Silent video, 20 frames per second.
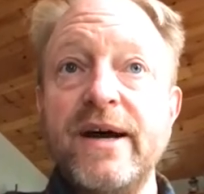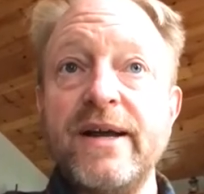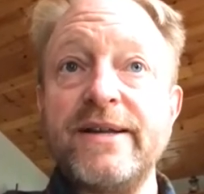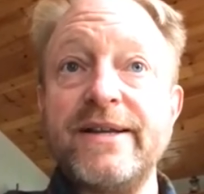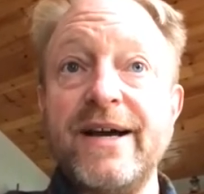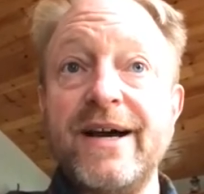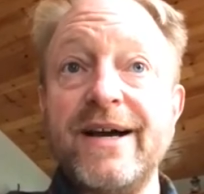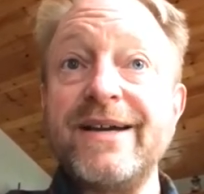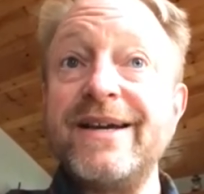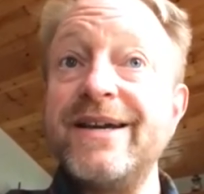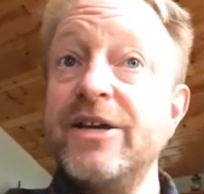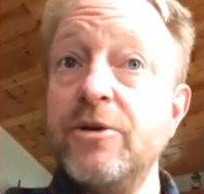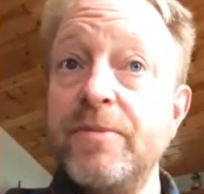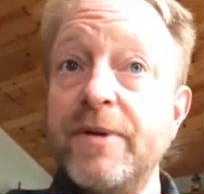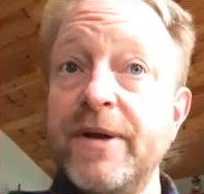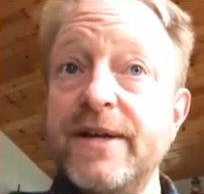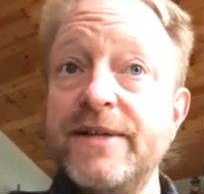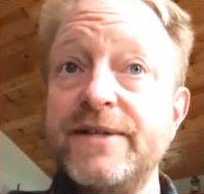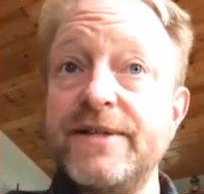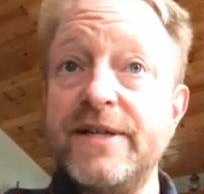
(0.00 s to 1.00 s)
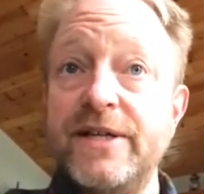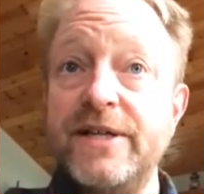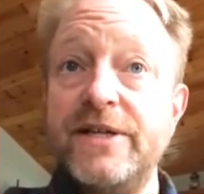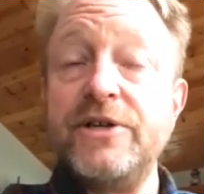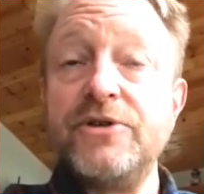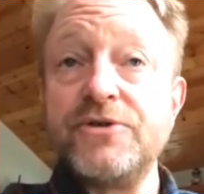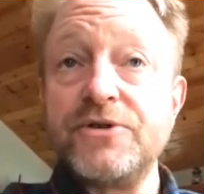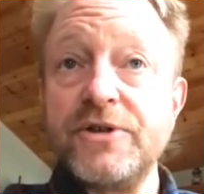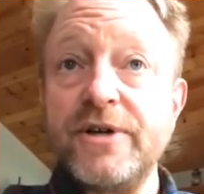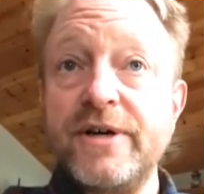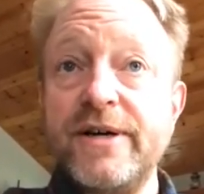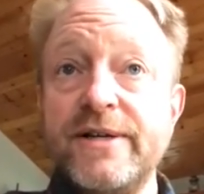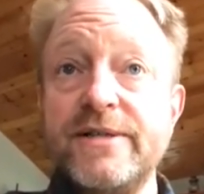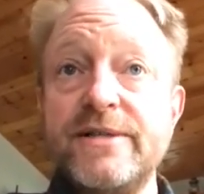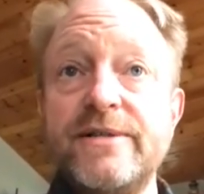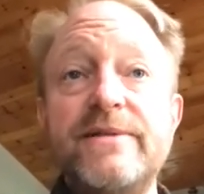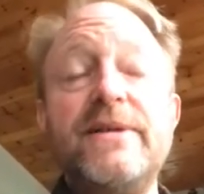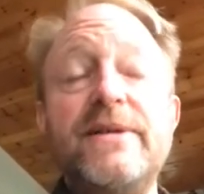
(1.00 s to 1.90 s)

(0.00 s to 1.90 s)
Tucking your pants into your socks